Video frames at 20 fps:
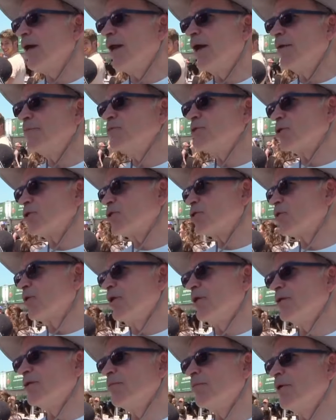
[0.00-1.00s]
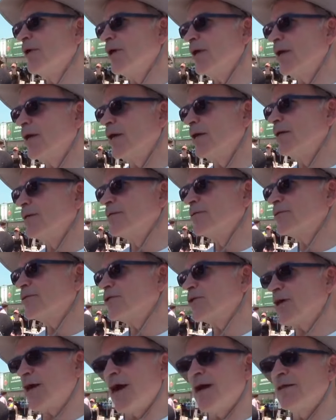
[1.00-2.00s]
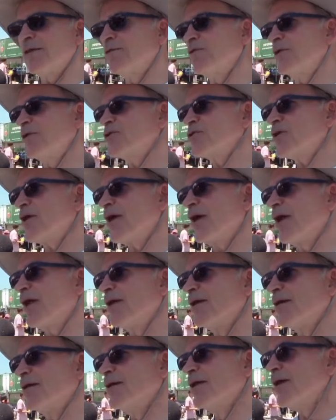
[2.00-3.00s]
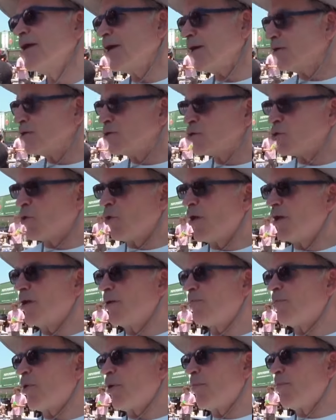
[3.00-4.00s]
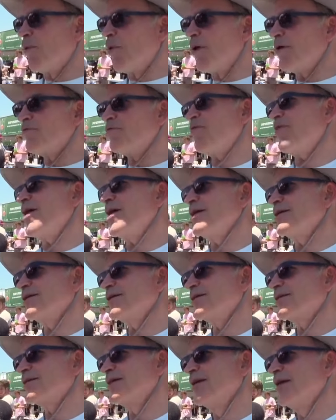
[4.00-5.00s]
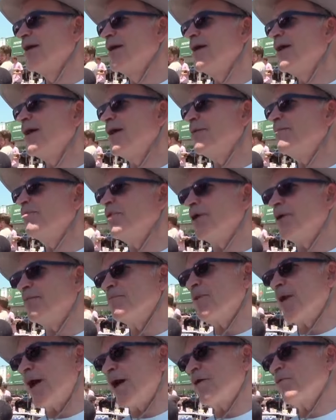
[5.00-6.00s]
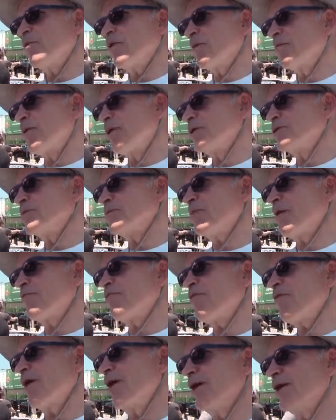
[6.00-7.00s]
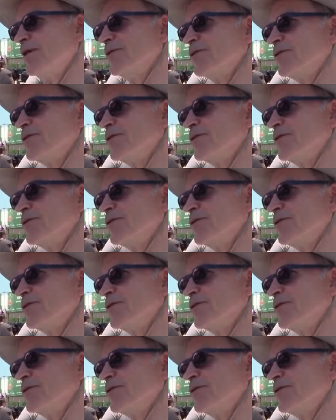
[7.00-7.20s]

I'm just thrilled to be here in Scott, Louisiana, enjoying a Po'boy Fest and being back with a bunch of my friends.